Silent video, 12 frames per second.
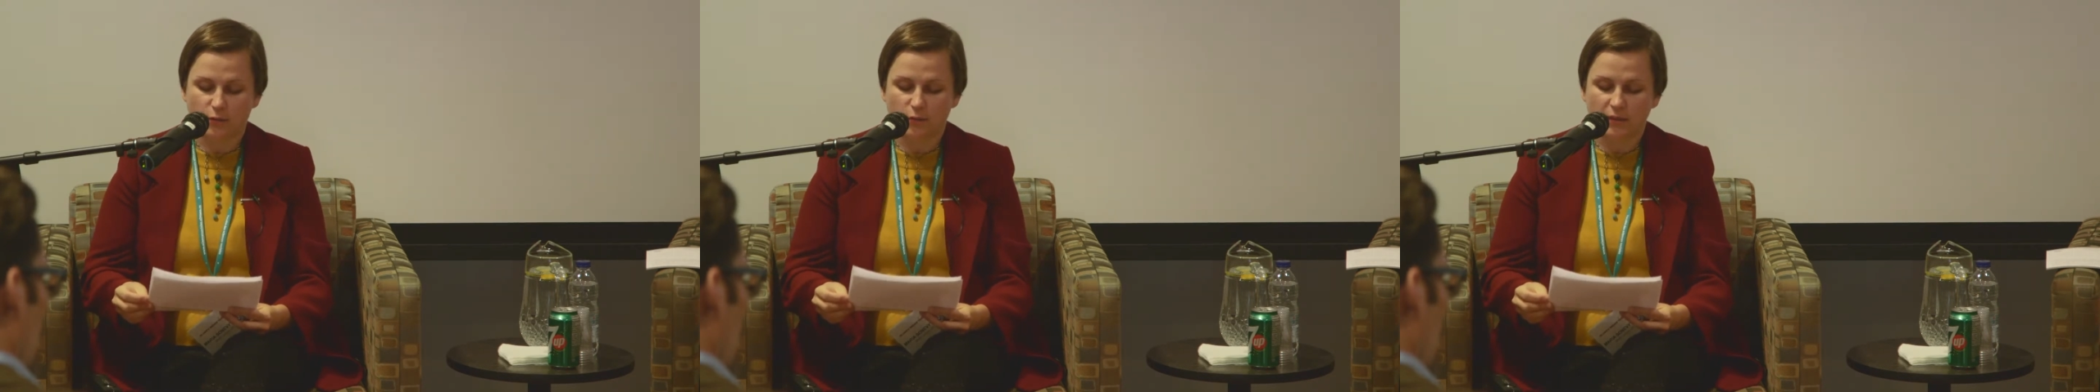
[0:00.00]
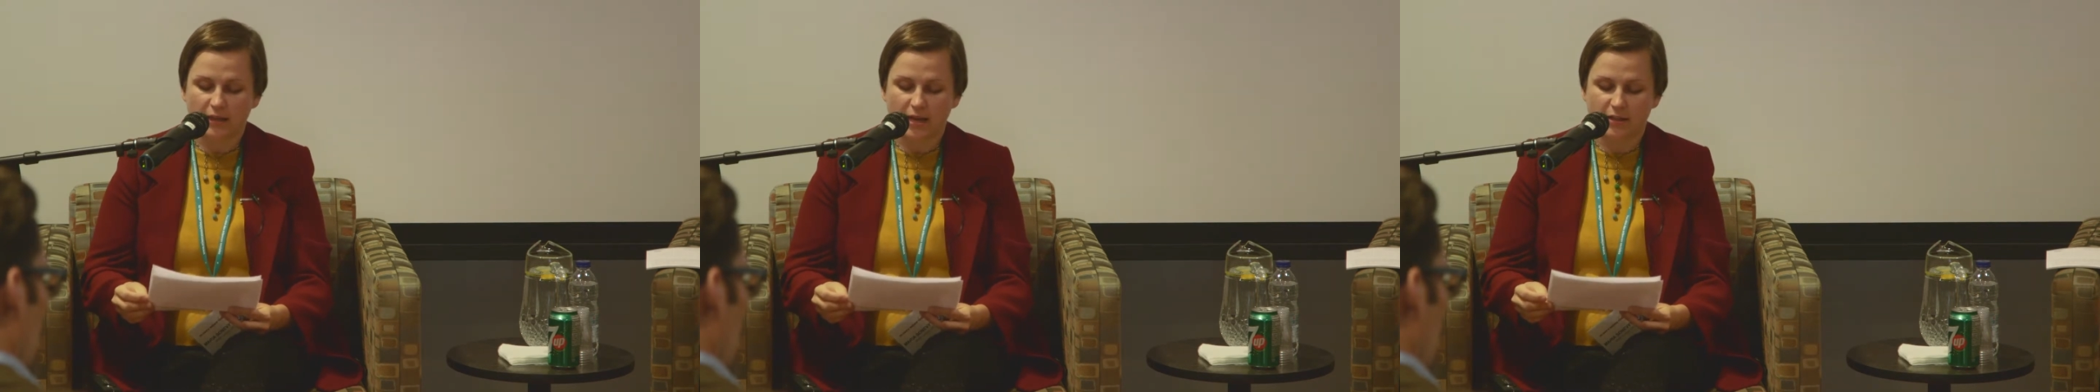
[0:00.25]

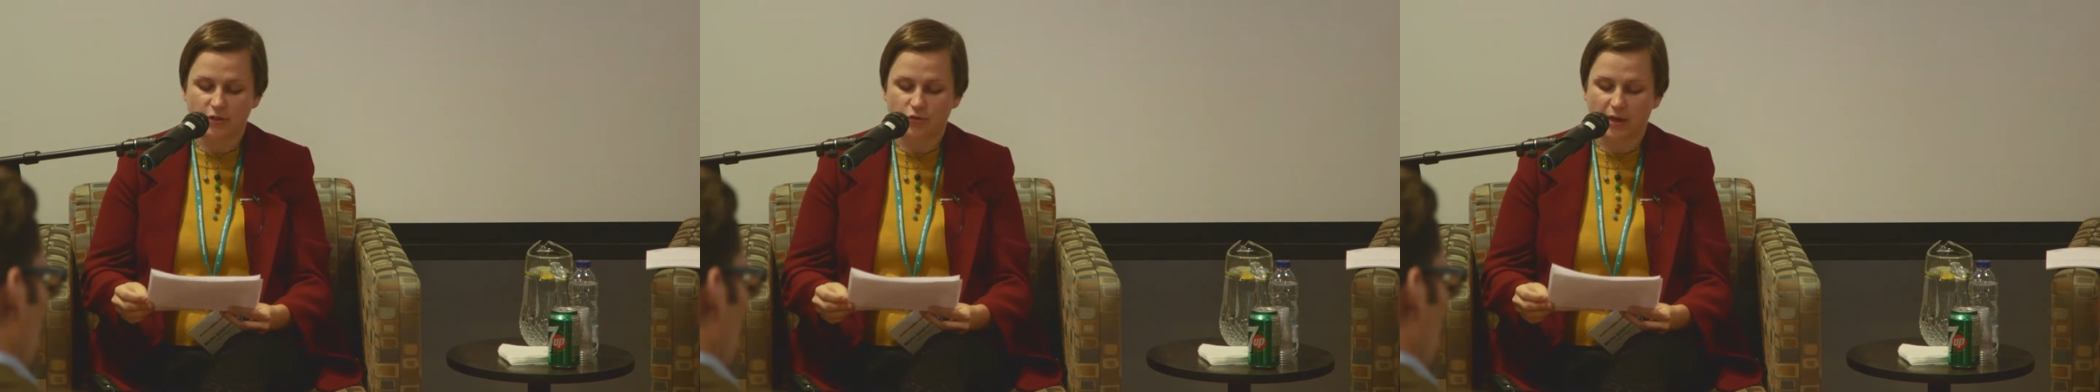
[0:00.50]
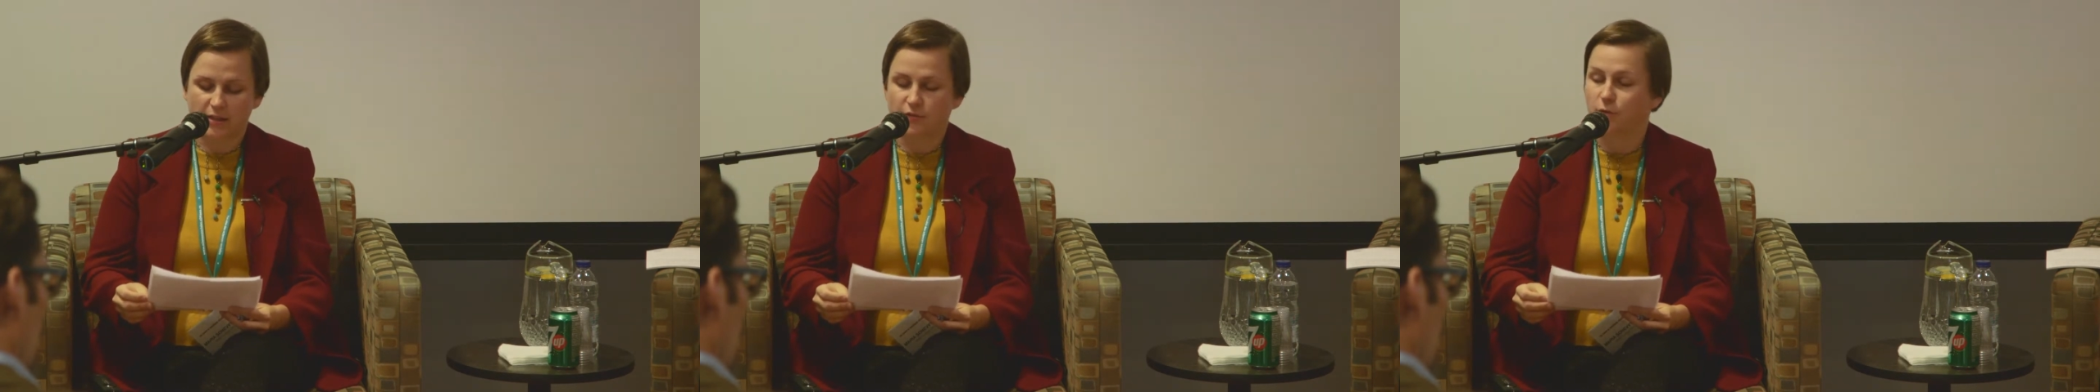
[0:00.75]
Ruslana's
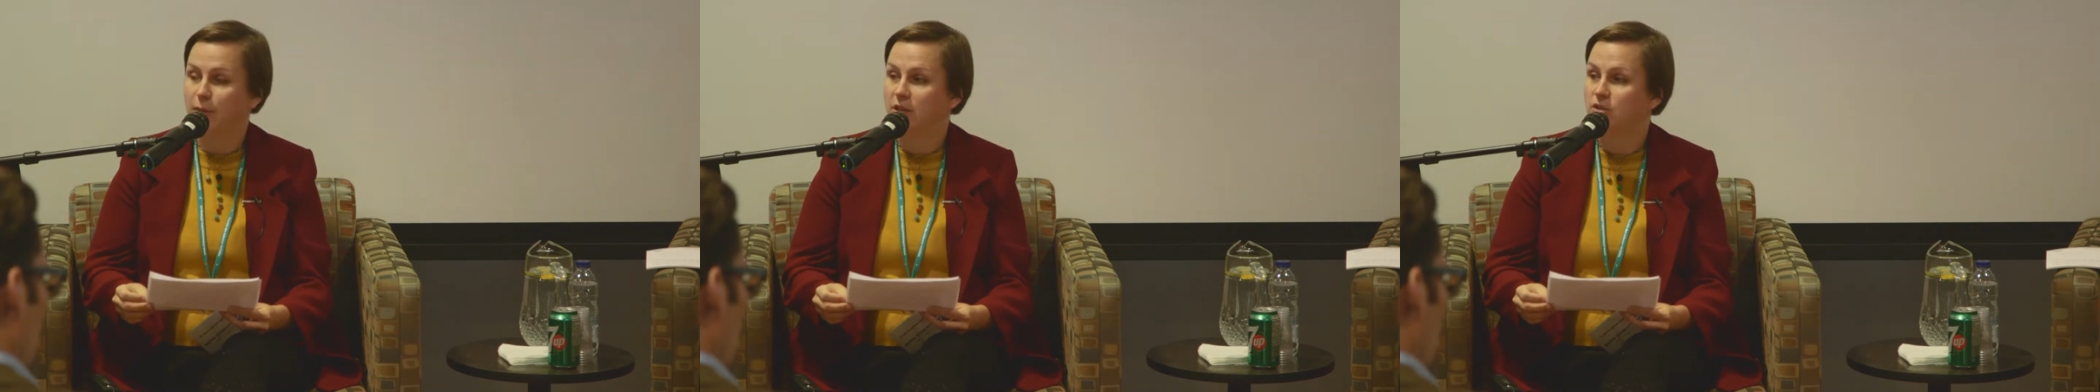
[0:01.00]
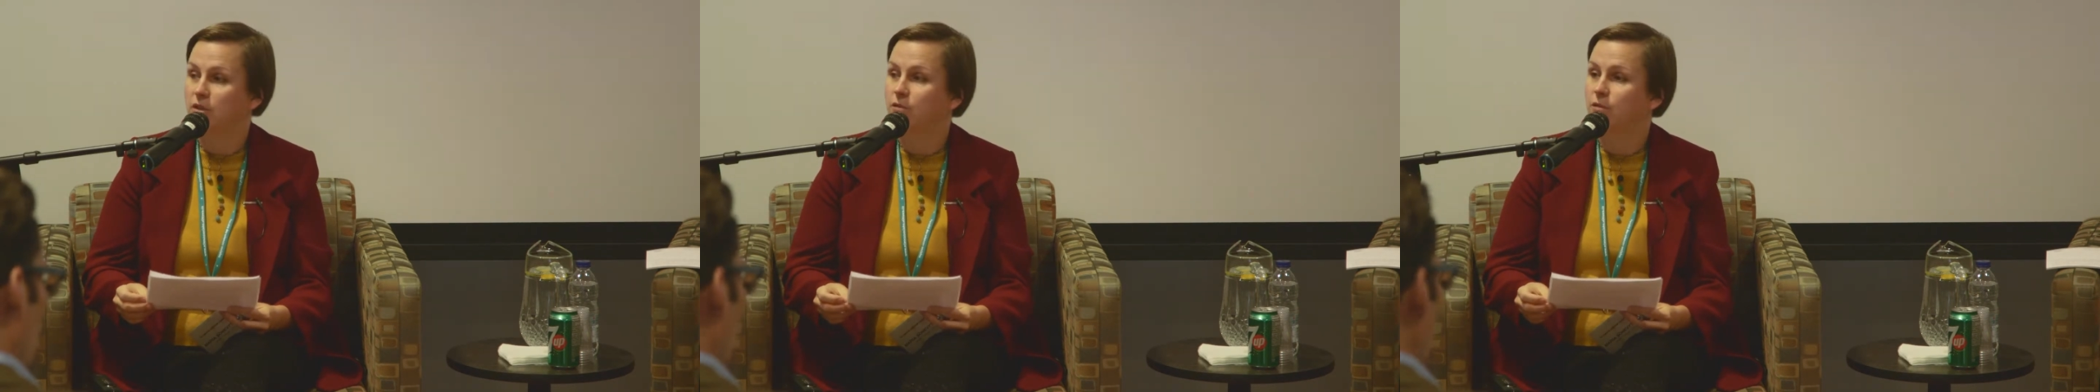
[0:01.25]

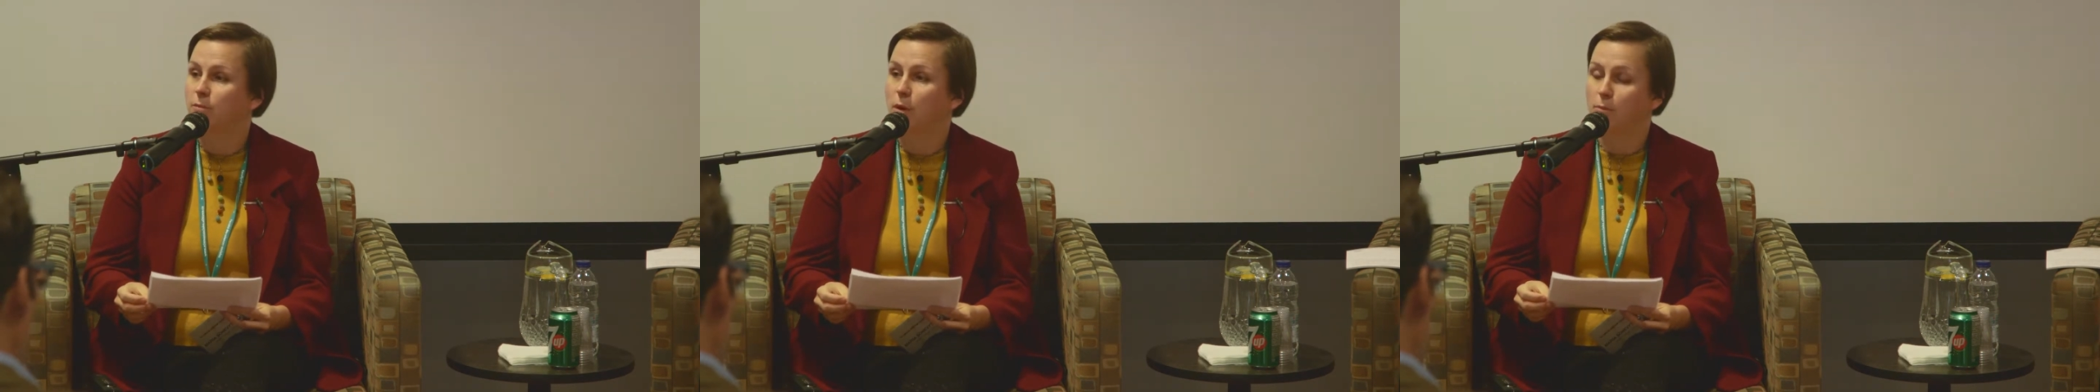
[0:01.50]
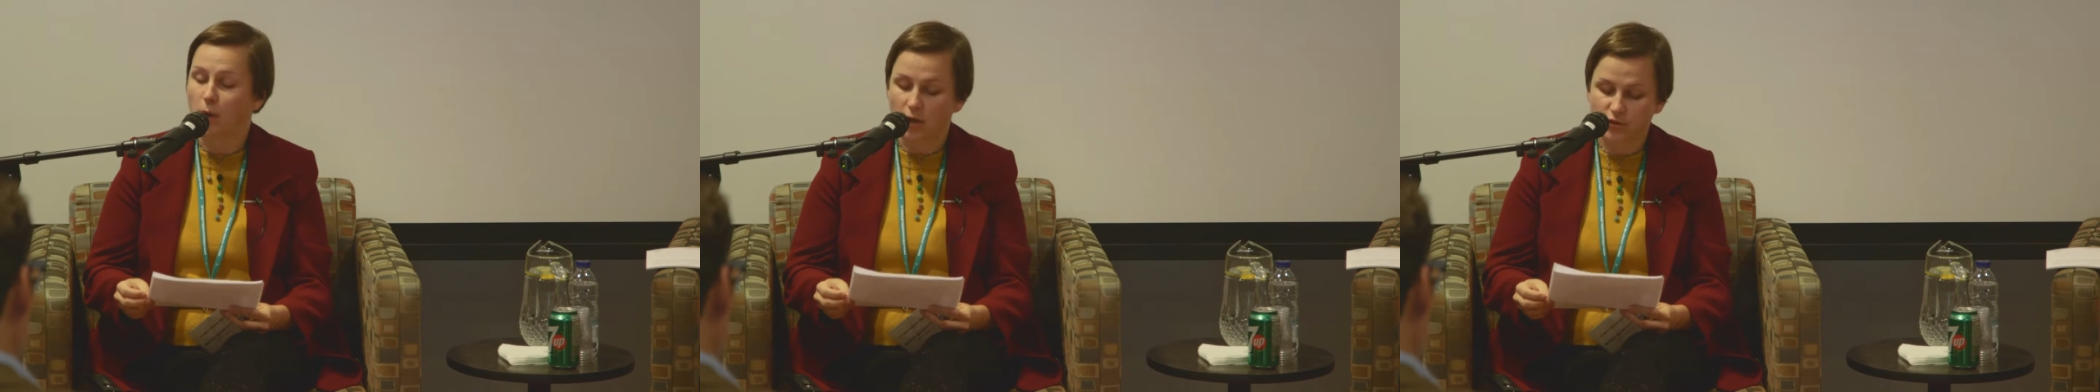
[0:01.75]
transformation from
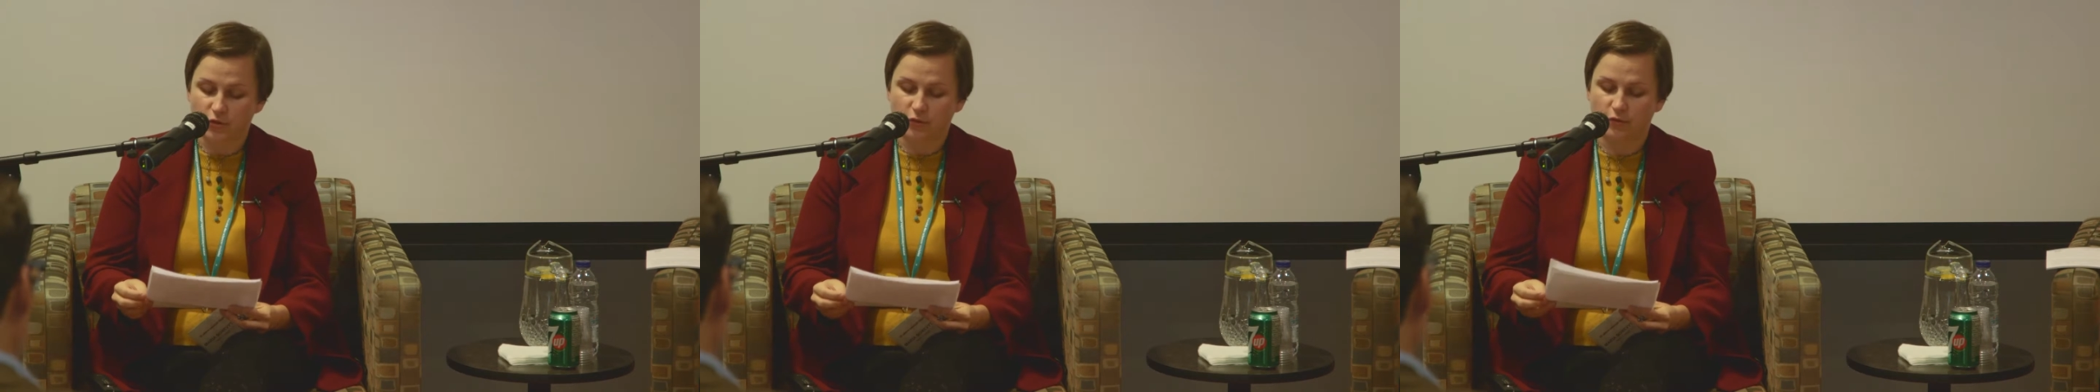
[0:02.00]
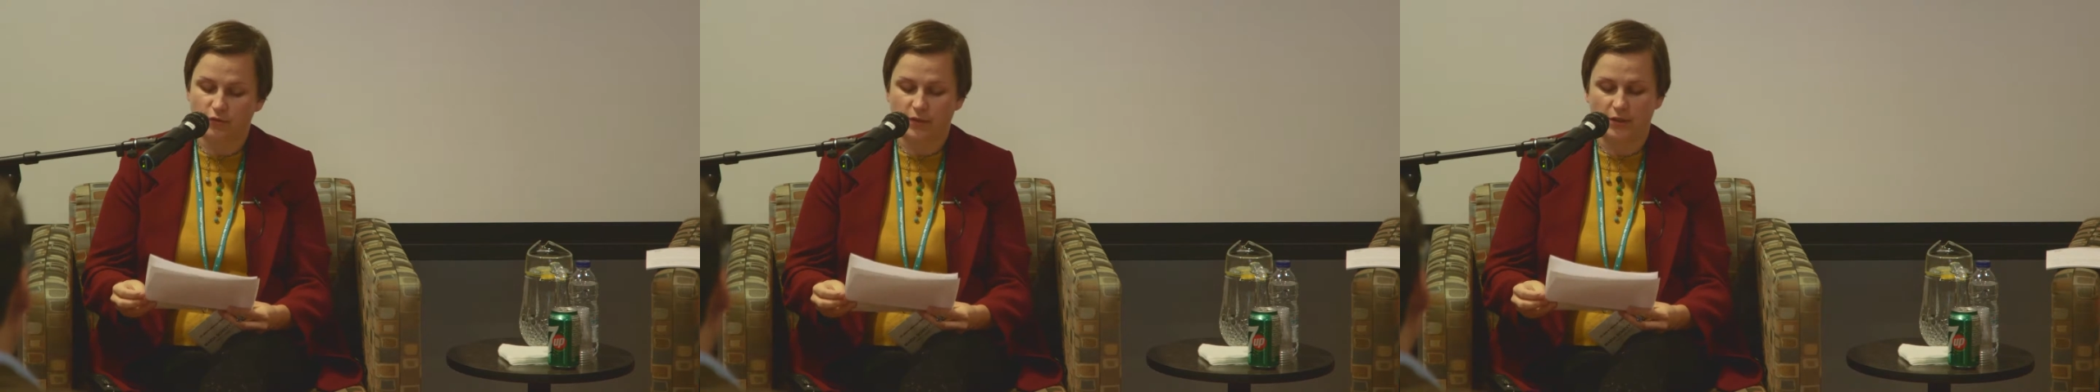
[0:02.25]
a
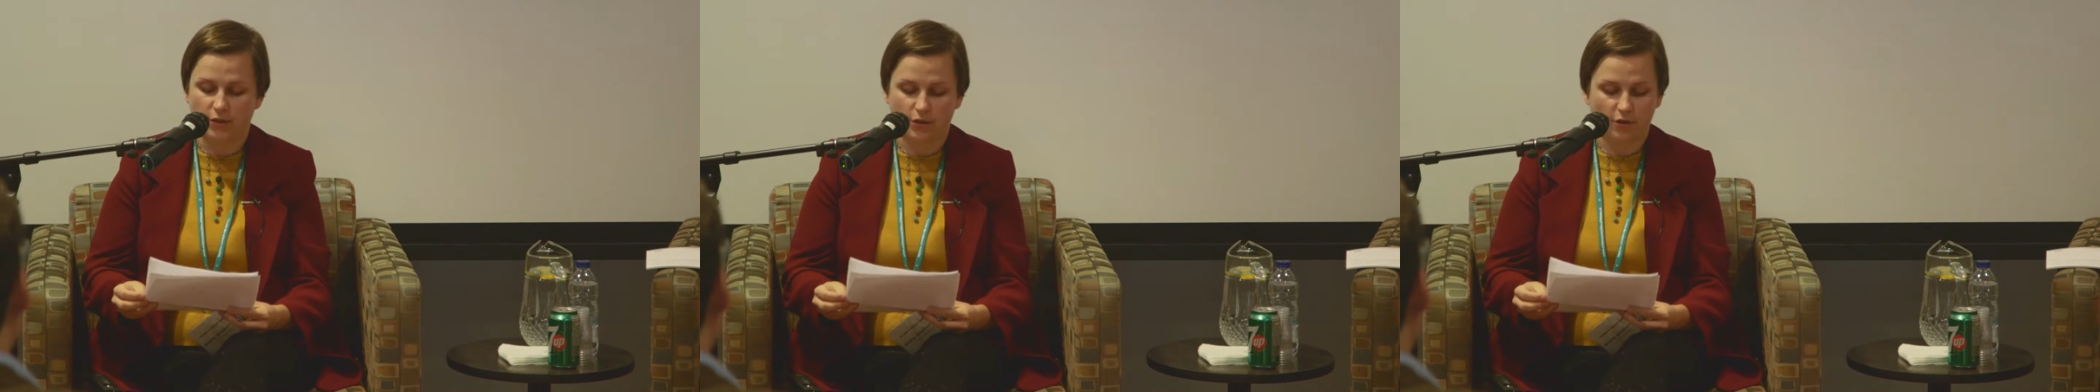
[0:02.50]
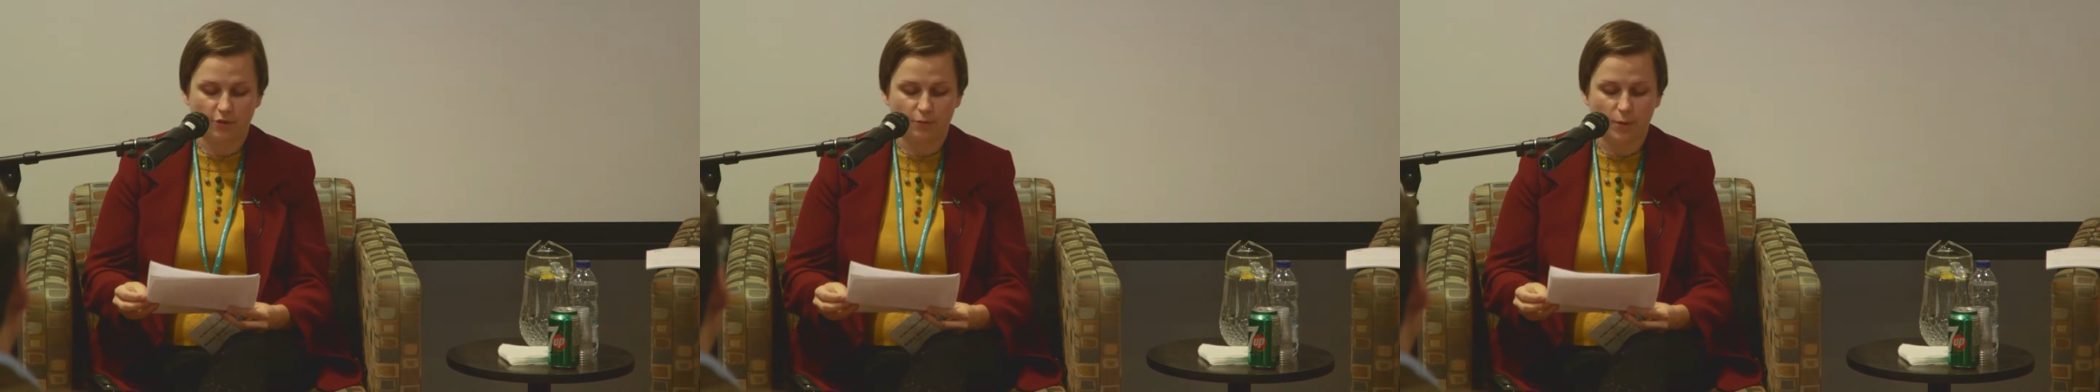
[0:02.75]
marginal
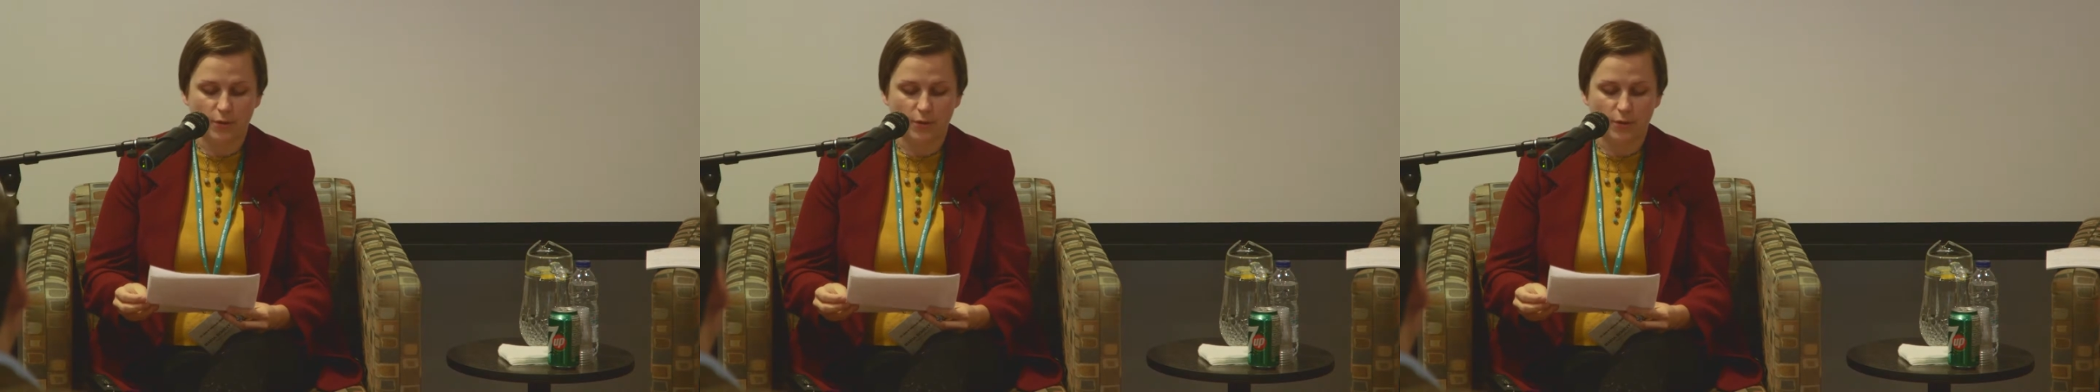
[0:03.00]
figure of